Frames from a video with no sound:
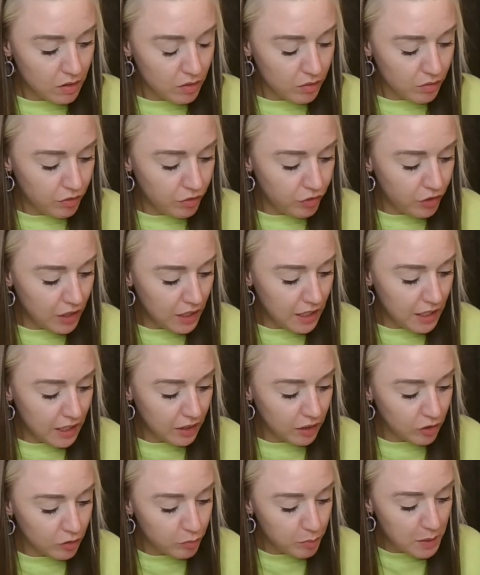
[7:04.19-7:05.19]

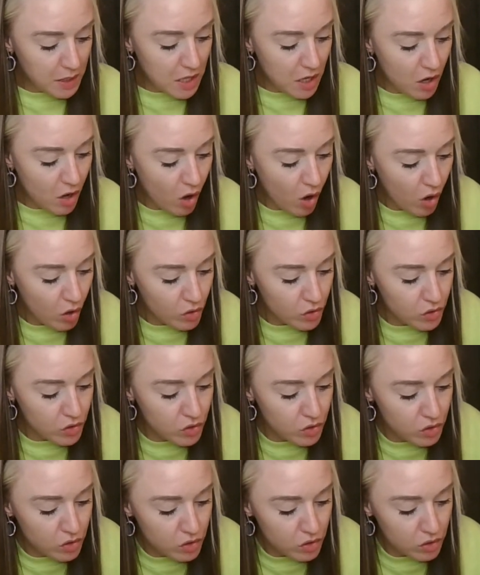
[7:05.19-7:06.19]
feeling of being
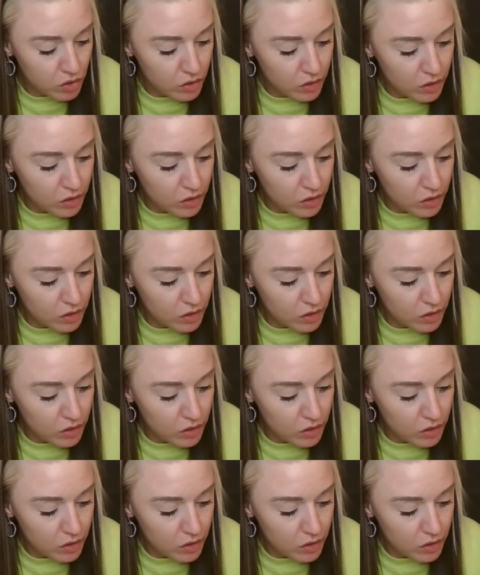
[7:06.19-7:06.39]
lost,